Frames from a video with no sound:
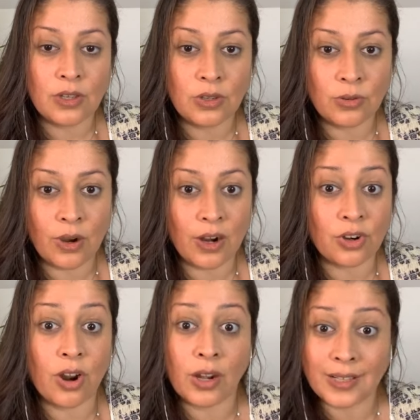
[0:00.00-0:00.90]
you are
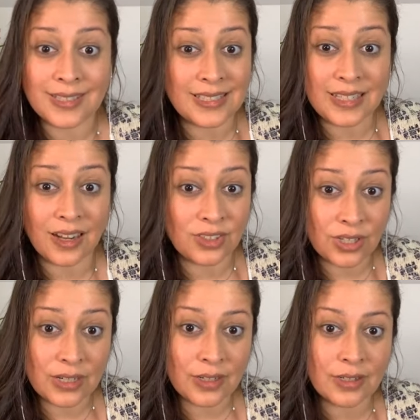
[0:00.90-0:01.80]
chronically
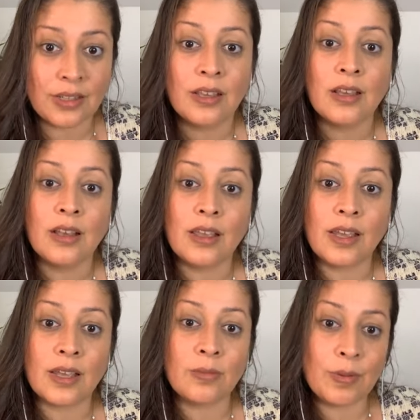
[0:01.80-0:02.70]
dehydrated.
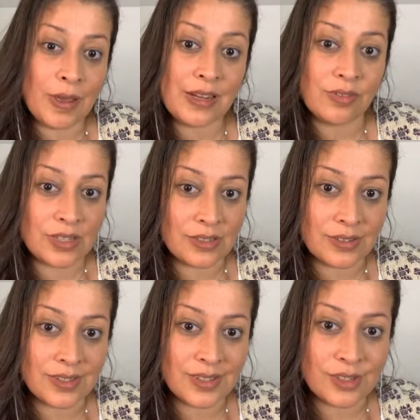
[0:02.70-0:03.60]
It can be many
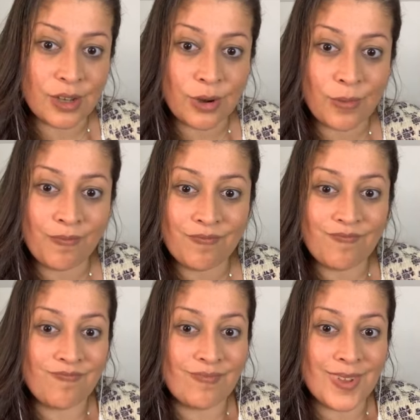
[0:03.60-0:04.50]
reasons. So,
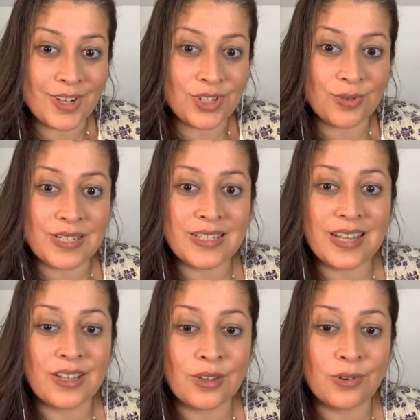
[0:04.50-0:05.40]
not sure what to
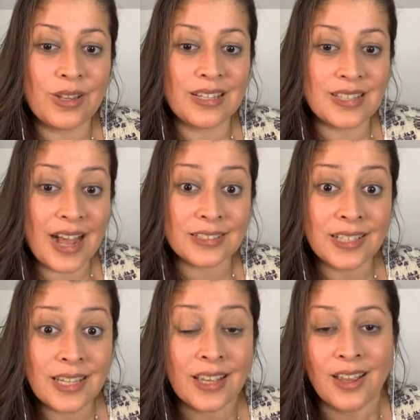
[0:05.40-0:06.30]
tell you
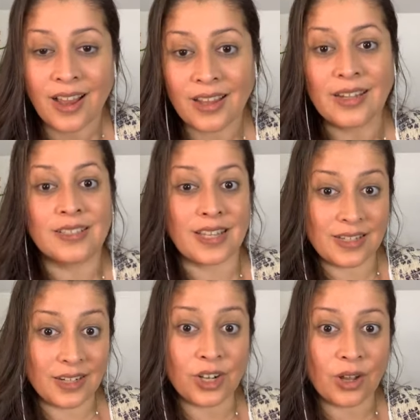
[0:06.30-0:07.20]
exactly unless
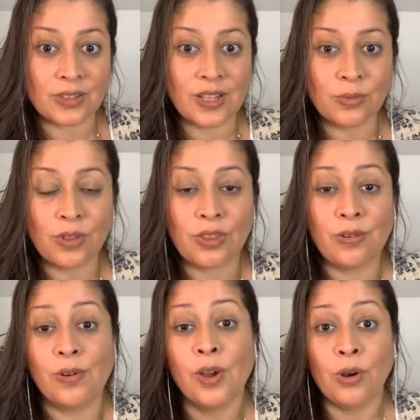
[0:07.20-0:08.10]
I did a consult with
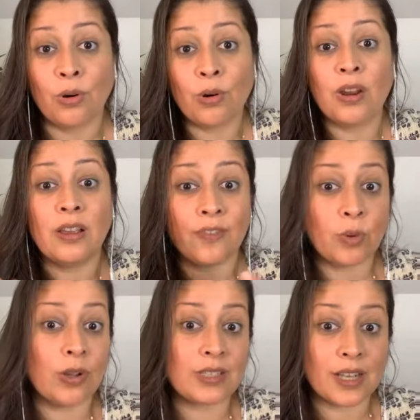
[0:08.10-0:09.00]
you or if
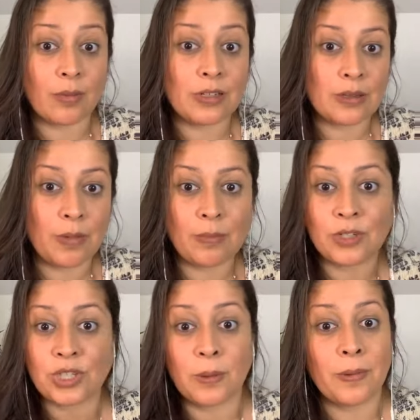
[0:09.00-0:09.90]
you want to come into
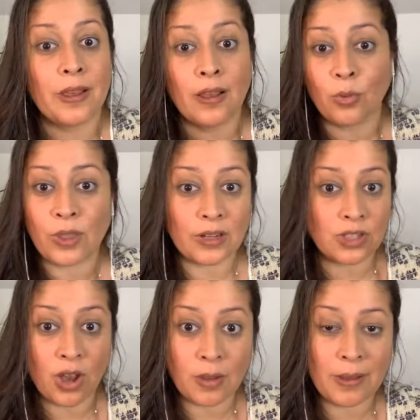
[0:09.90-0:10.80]
membership we
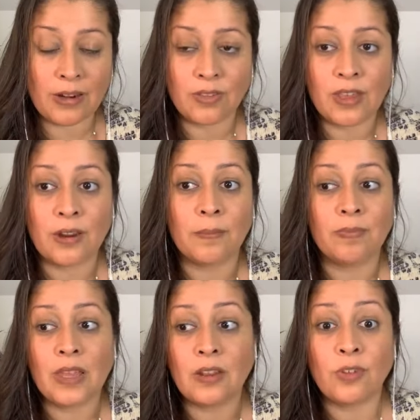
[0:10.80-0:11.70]
can talk about it there.
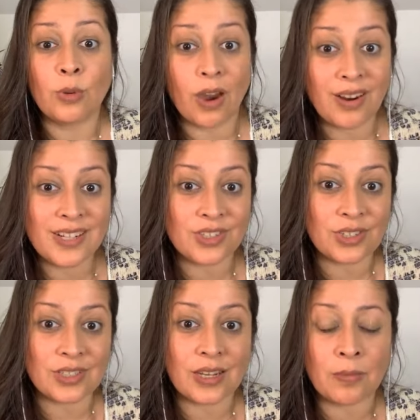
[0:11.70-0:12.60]
And if you are
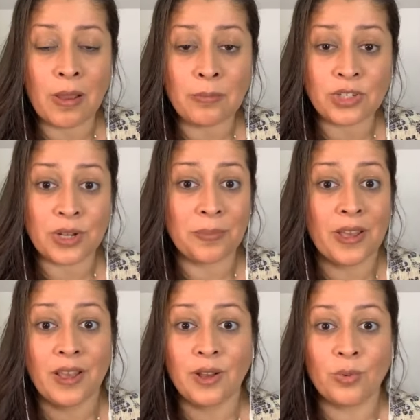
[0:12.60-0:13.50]
interested in
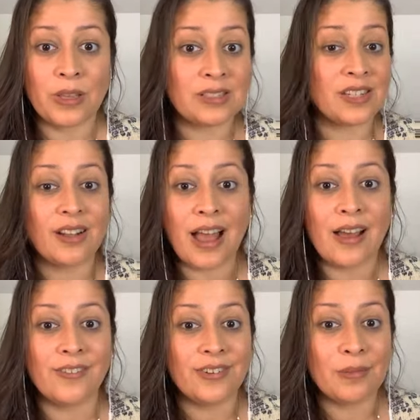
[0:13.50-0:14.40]
membership, we still
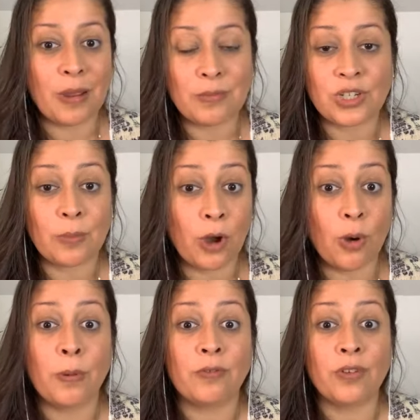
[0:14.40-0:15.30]
have membership
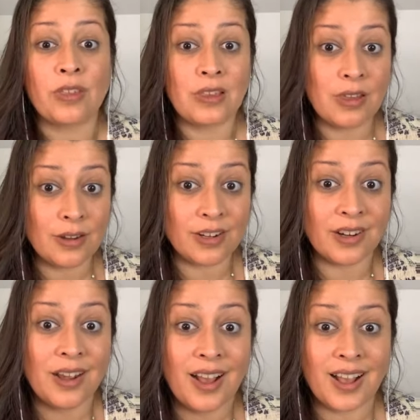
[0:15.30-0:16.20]
open for the
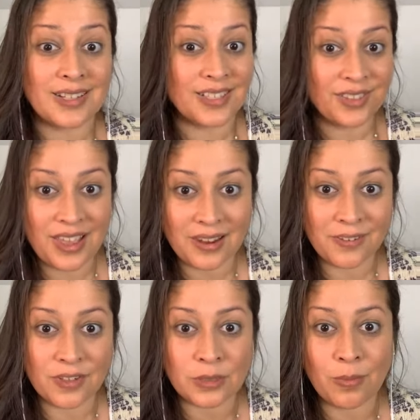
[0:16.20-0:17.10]
year until the
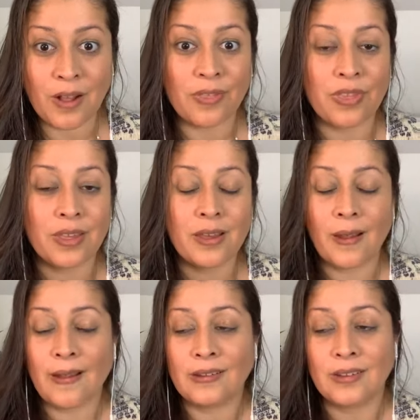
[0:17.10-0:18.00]
end of this month.
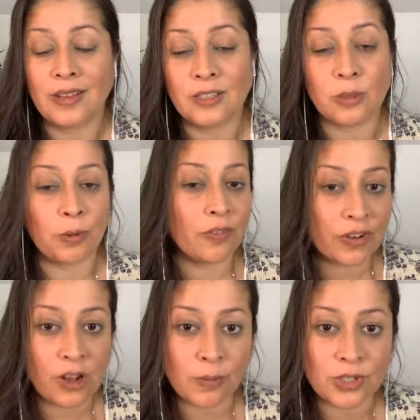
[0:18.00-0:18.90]
And it's a
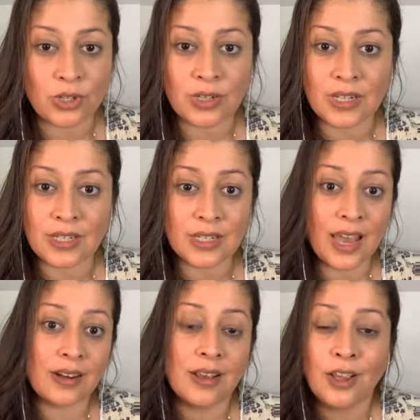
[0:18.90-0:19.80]
perfect opportunity to
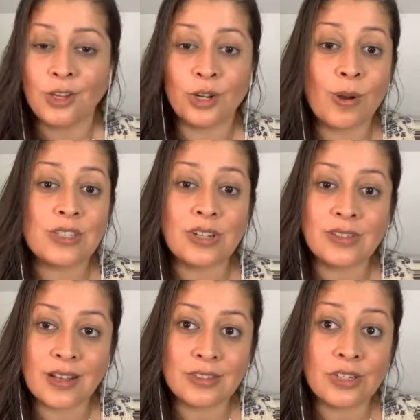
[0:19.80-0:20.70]
get your
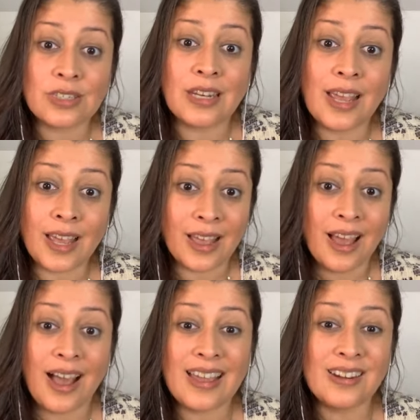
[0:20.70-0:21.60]
questions answered. Today,
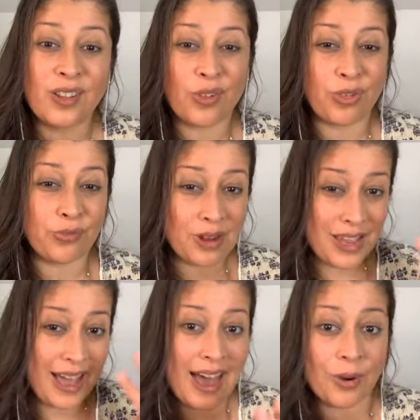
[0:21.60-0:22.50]
I did a
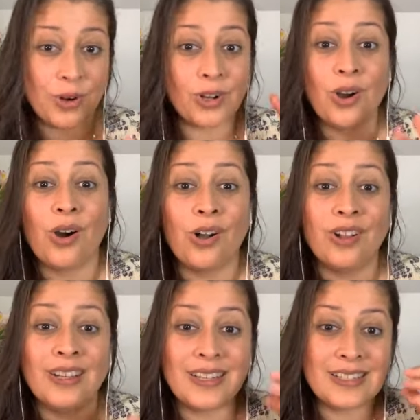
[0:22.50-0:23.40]
three hour
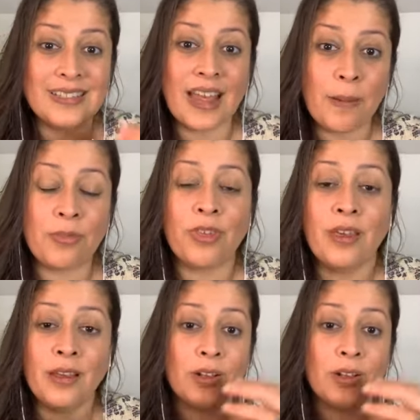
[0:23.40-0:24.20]
call in depth